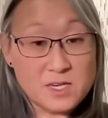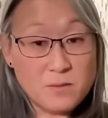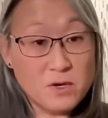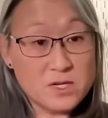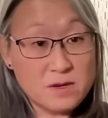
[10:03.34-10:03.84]
are
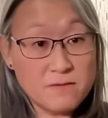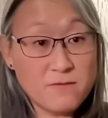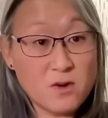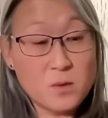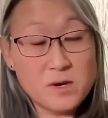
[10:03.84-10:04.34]
pushing
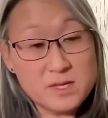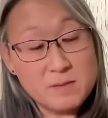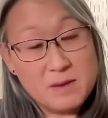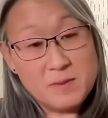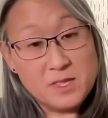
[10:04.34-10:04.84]
forward,
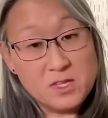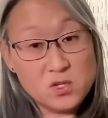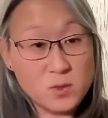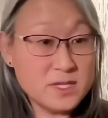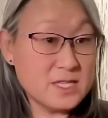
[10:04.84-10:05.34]
maybe the
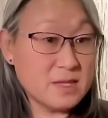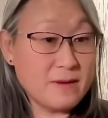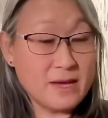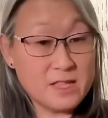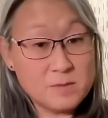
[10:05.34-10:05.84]
joints in the
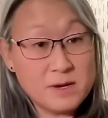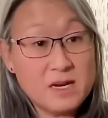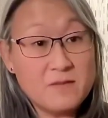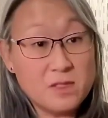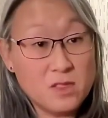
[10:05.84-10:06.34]
back of the spine
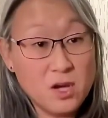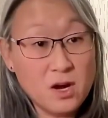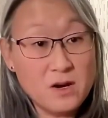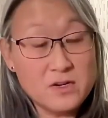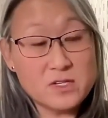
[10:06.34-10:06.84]
have
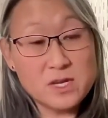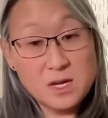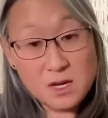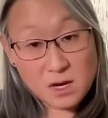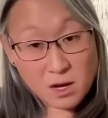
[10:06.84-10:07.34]
enlarged,
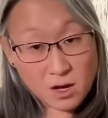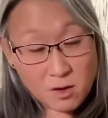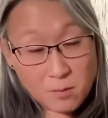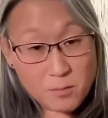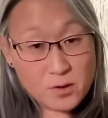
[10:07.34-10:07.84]

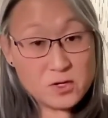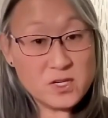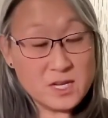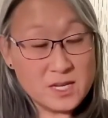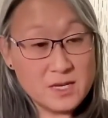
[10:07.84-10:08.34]
all
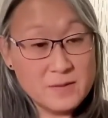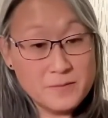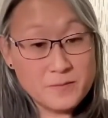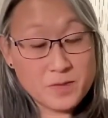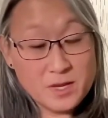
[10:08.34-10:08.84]
pushing
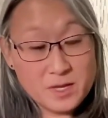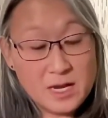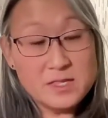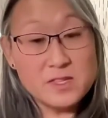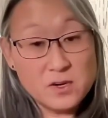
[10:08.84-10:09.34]

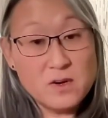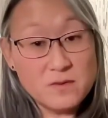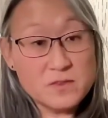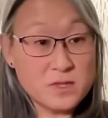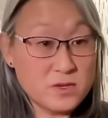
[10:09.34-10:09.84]
on the
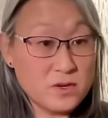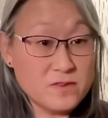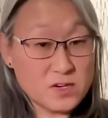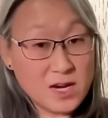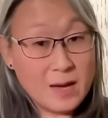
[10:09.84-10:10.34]
nerves. So the
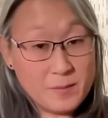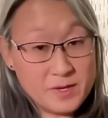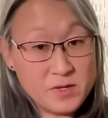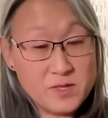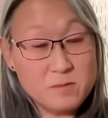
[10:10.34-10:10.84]
nerves are caught
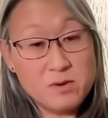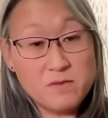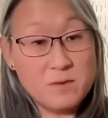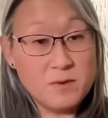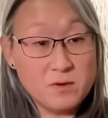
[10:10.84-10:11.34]
between the
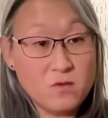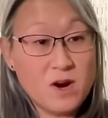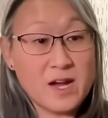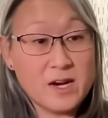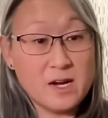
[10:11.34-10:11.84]
proverbial
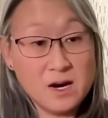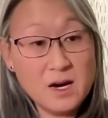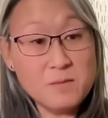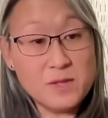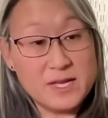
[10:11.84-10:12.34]
rock and a
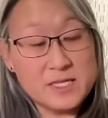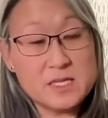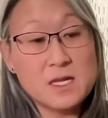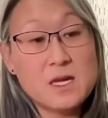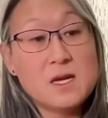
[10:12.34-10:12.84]
hard place.
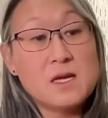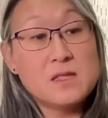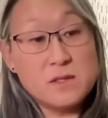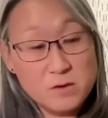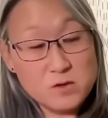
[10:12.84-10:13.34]

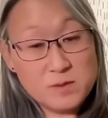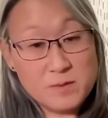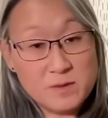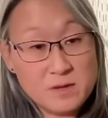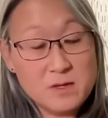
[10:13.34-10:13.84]
Those
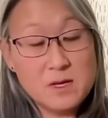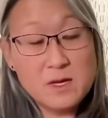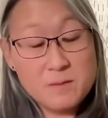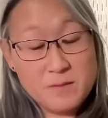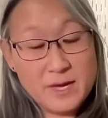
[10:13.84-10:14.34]
people
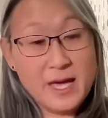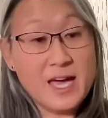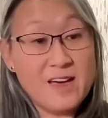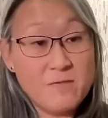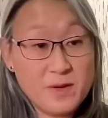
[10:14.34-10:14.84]
may
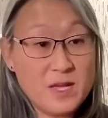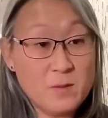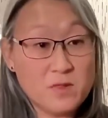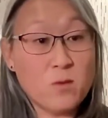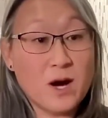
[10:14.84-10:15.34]
have pain
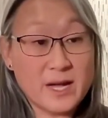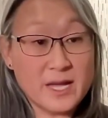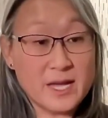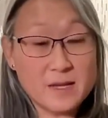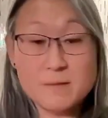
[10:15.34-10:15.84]
with
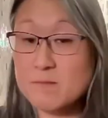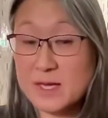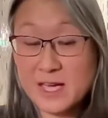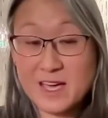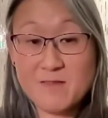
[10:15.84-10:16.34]
walking,
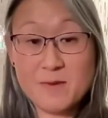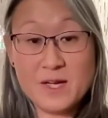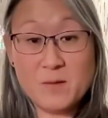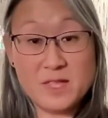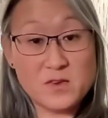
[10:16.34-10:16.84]
may have
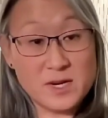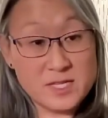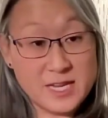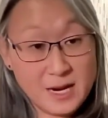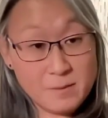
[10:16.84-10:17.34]
pain when they try to
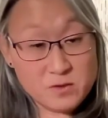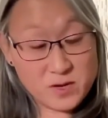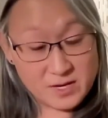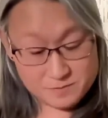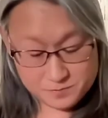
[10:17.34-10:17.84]
stand up straight.